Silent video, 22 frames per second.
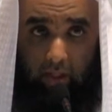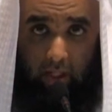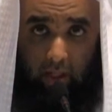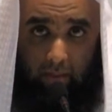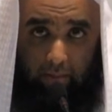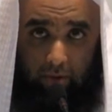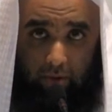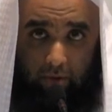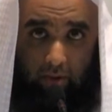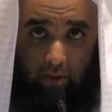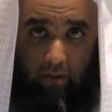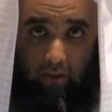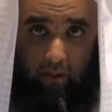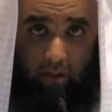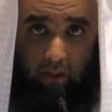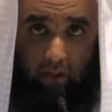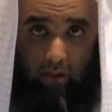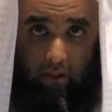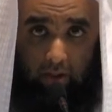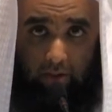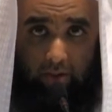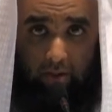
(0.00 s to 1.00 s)
and habitual
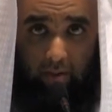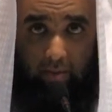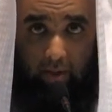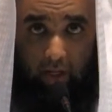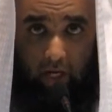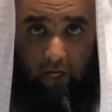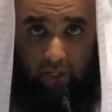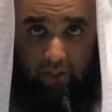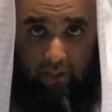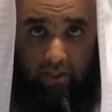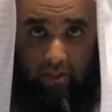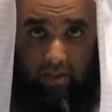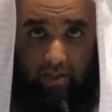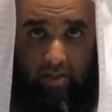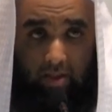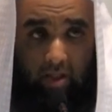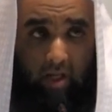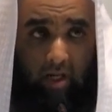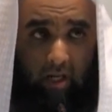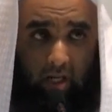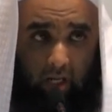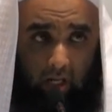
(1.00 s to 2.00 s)
actions,
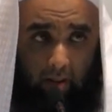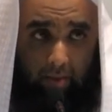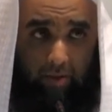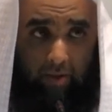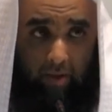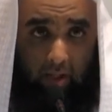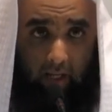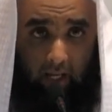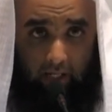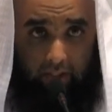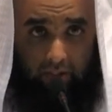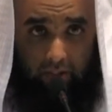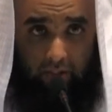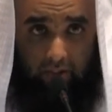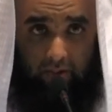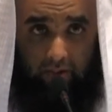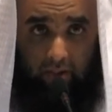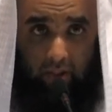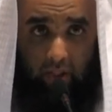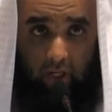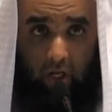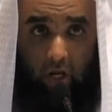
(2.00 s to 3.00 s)

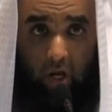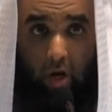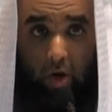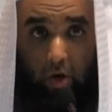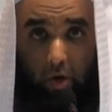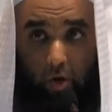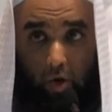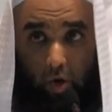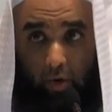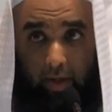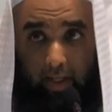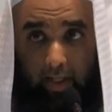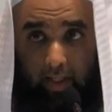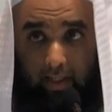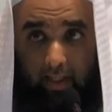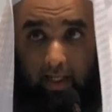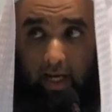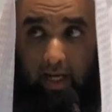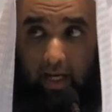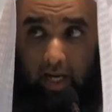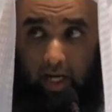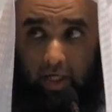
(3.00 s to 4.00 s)
knowing the
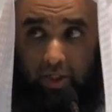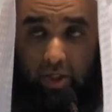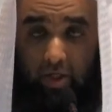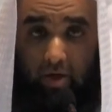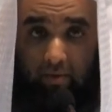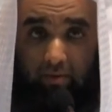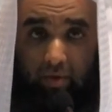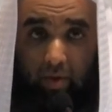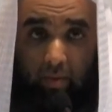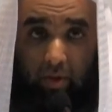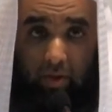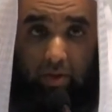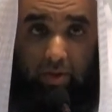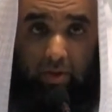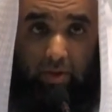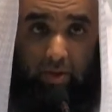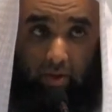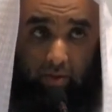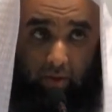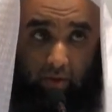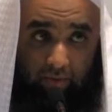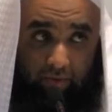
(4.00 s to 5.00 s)
connection of the words
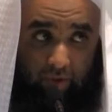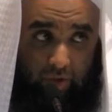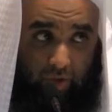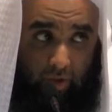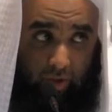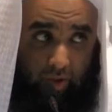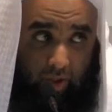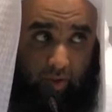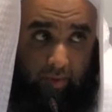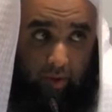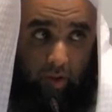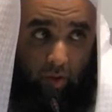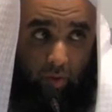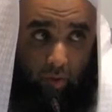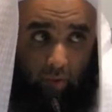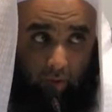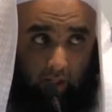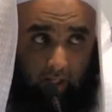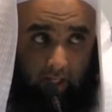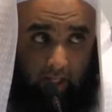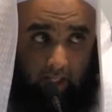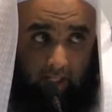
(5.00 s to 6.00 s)
of the sunnah with the
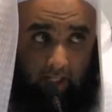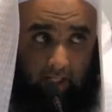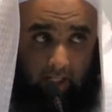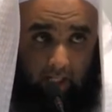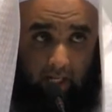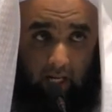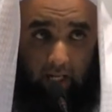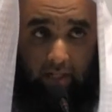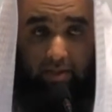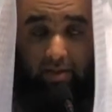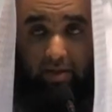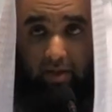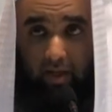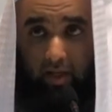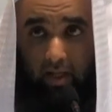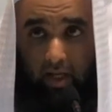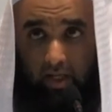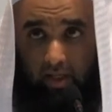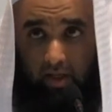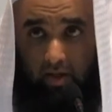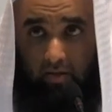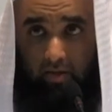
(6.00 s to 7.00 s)
Quran and its three
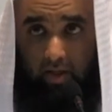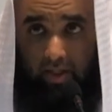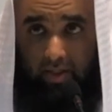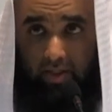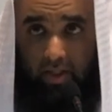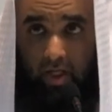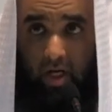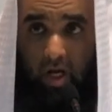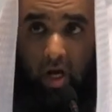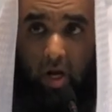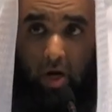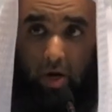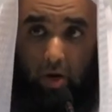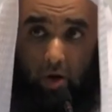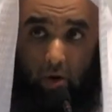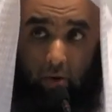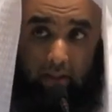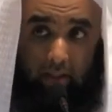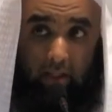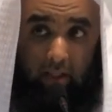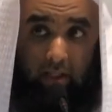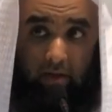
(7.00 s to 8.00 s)
categories,
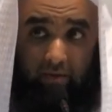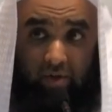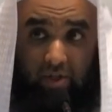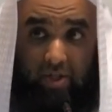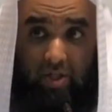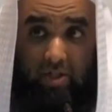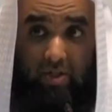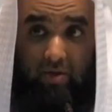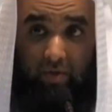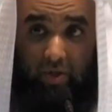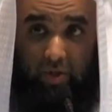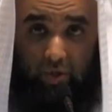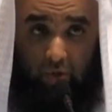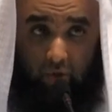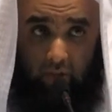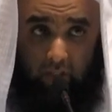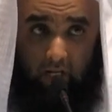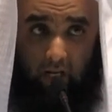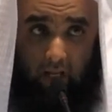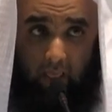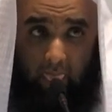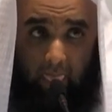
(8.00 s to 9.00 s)
knowing the divisions of the
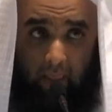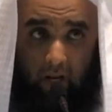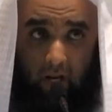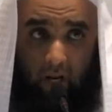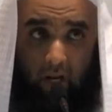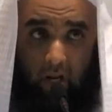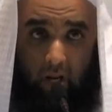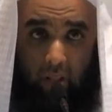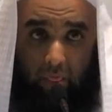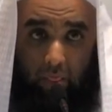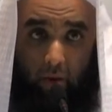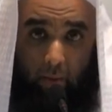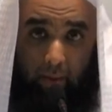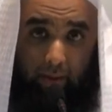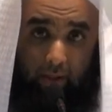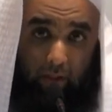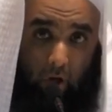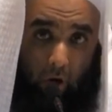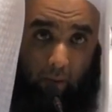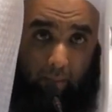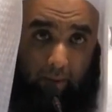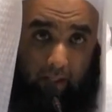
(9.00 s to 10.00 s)
sunnah, knowing
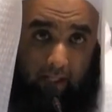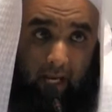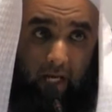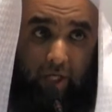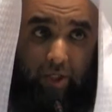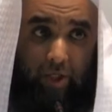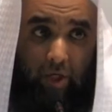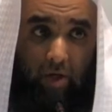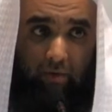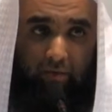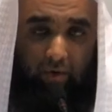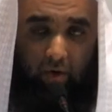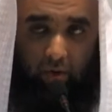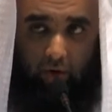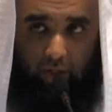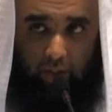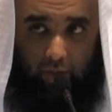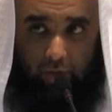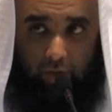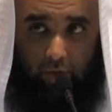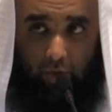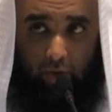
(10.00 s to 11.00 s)
the obligation of
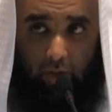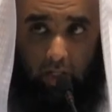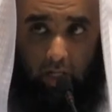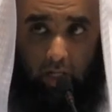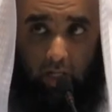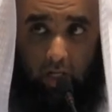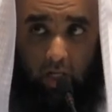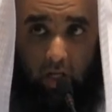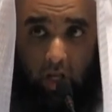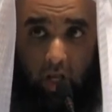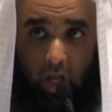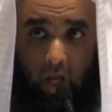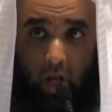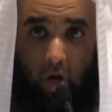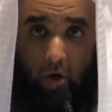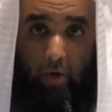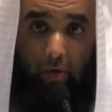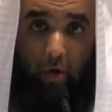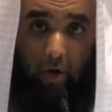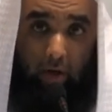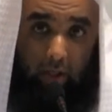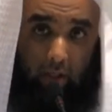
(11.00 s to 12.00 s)
following the sunnah,
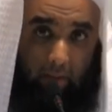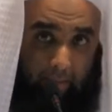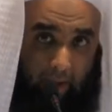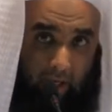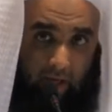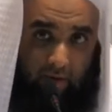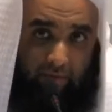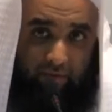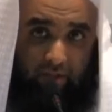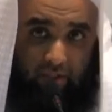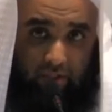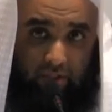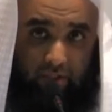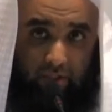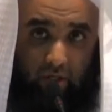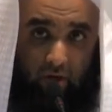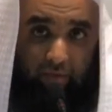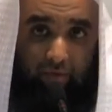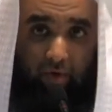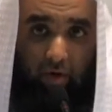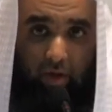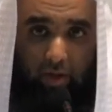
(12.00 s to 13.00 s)
knowing the benefits
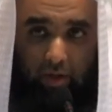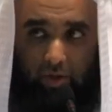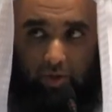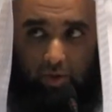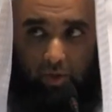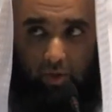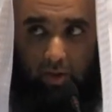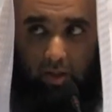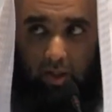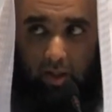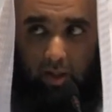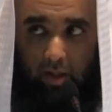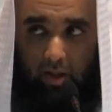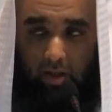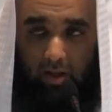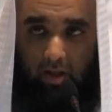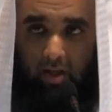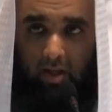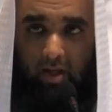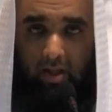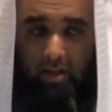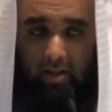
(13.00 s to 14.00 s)
of following the sunnah,
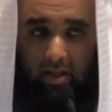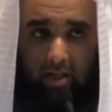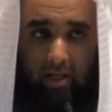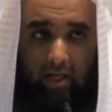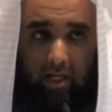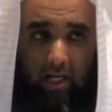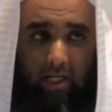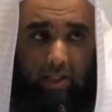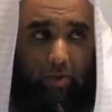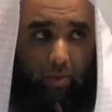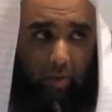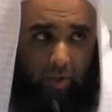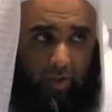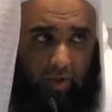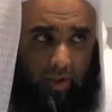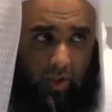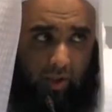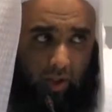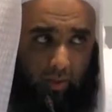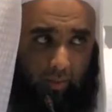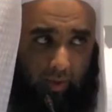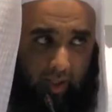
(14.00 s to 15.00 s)
then the next
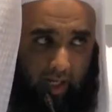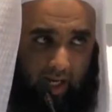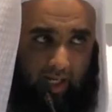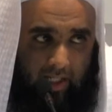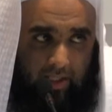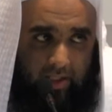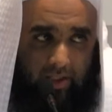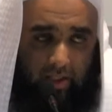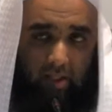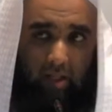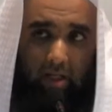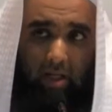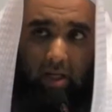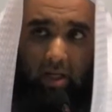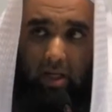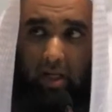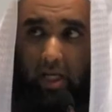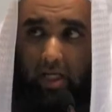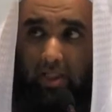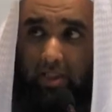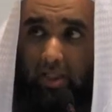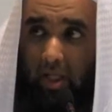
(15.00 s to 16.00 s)
question that we ask
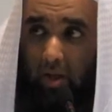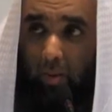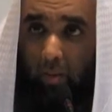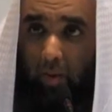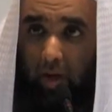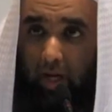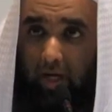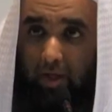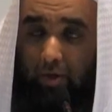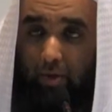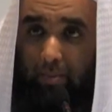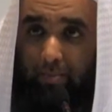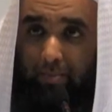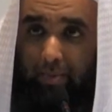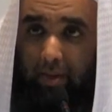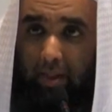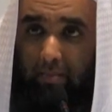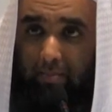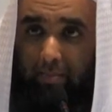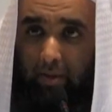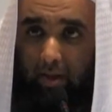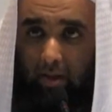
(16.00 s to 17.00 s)
is that why do
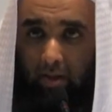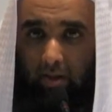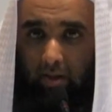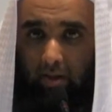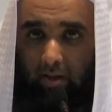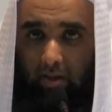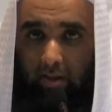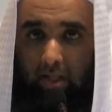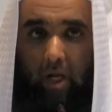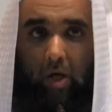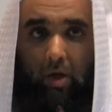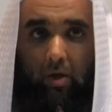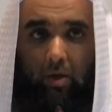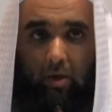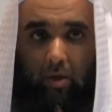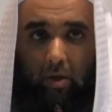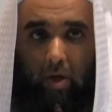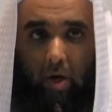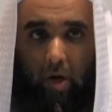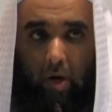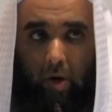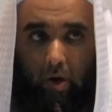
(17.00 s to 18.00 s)
people then
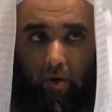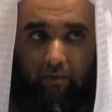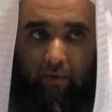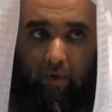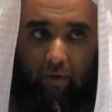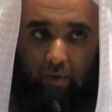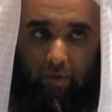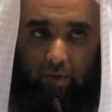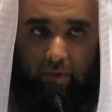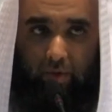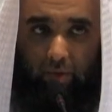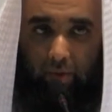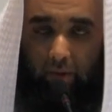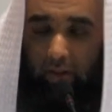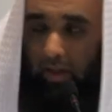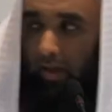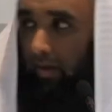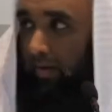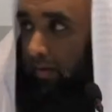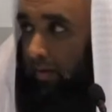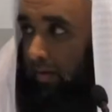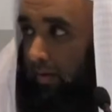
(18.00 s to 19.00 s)
not follow the
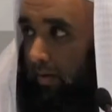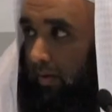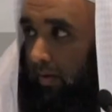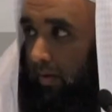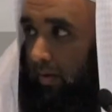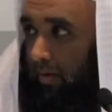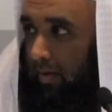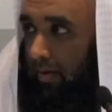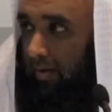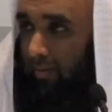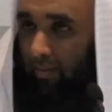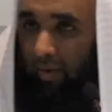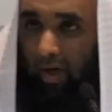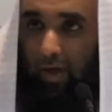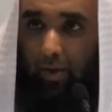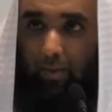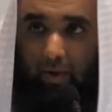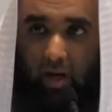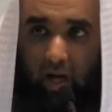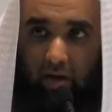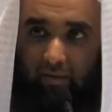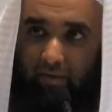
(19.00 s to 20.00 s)
sunnah? Why do
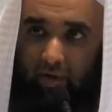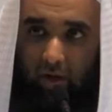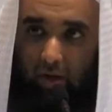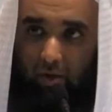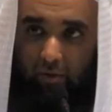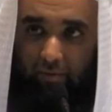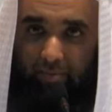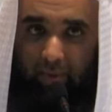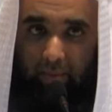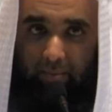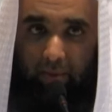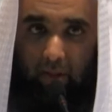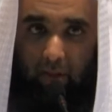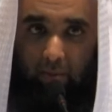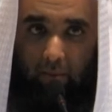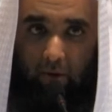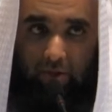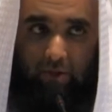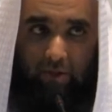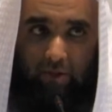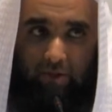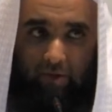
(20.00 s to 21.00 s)
we have a lot of people
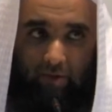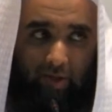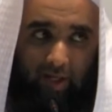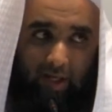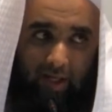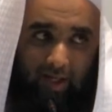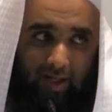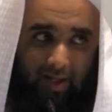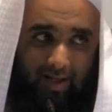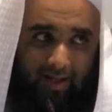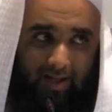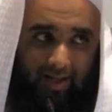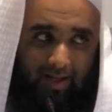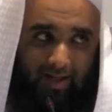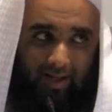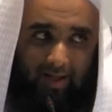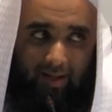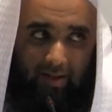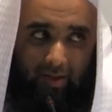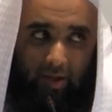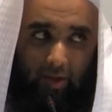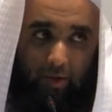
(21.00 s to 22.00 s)
amongst us today
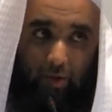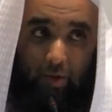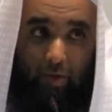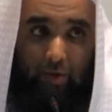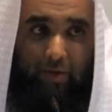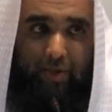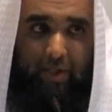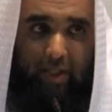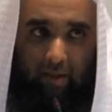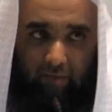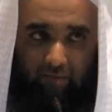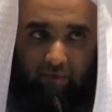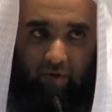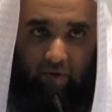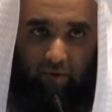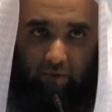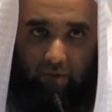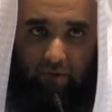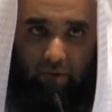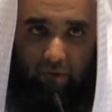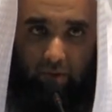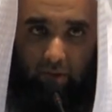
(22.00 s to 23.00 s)
that you don't see them follow
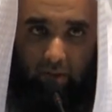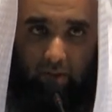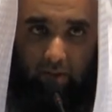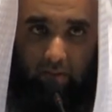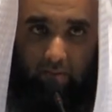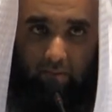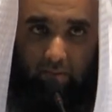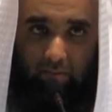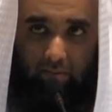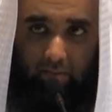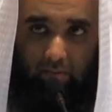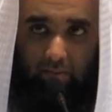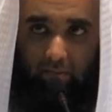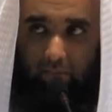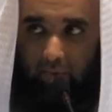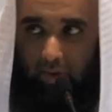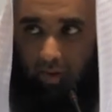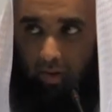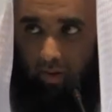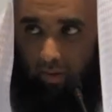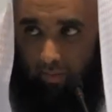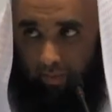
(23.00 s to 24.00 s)
the sunnah?
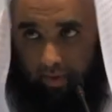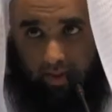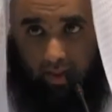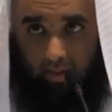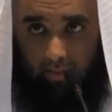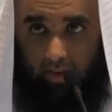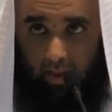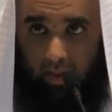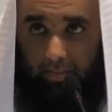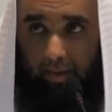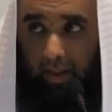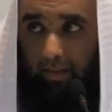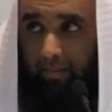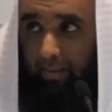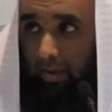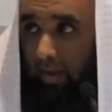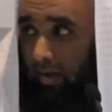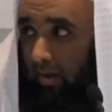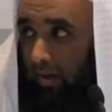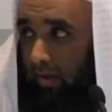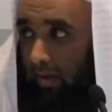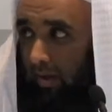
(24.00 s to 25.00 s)
We see many
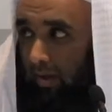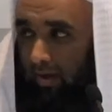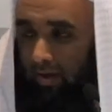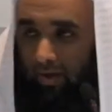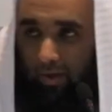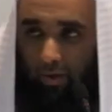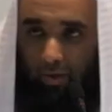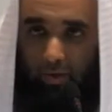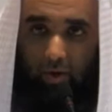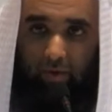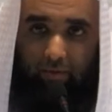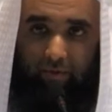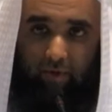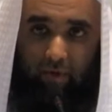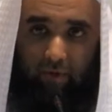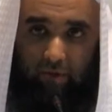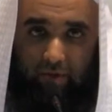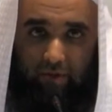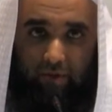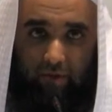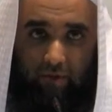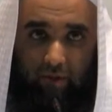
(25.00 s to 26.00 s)
people who don't follow
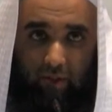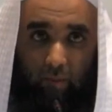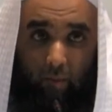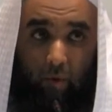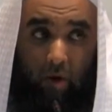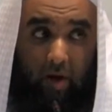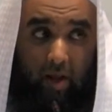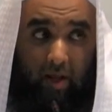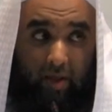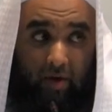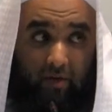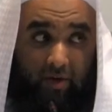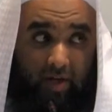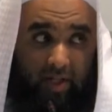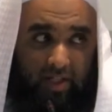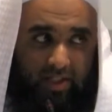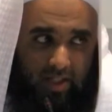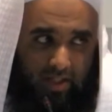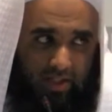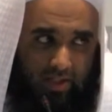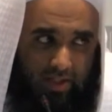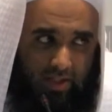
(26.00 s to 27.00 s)
the sunnah. What are the
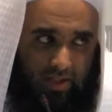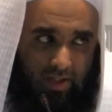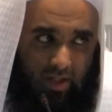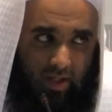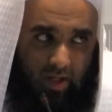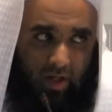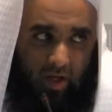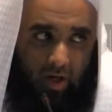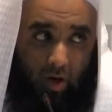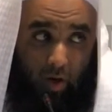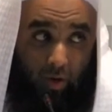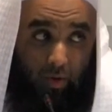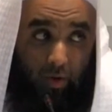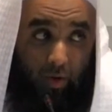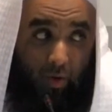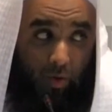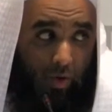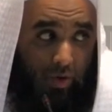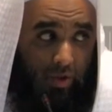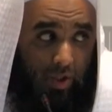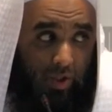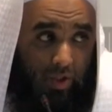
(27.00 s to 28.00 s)
reasons or the
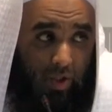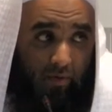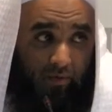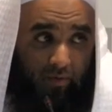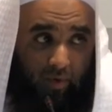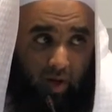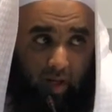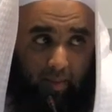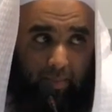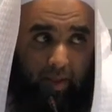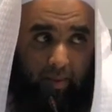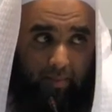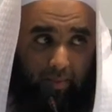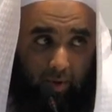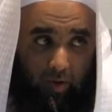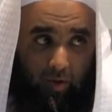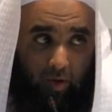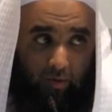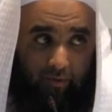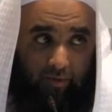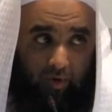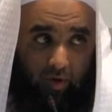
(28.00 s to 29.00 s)
causes of why people
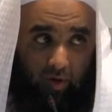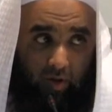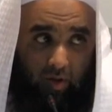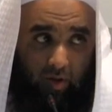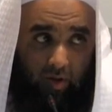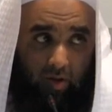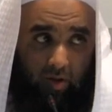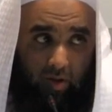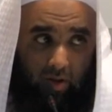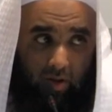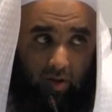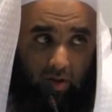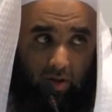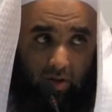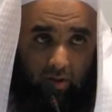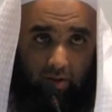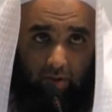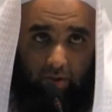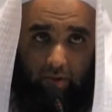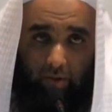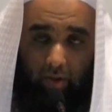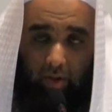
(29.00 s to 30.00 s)
don't follow
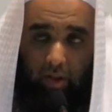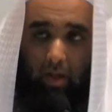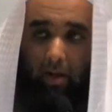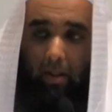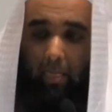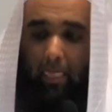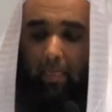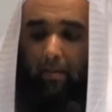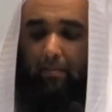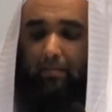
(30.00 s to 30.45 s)
the sunnah?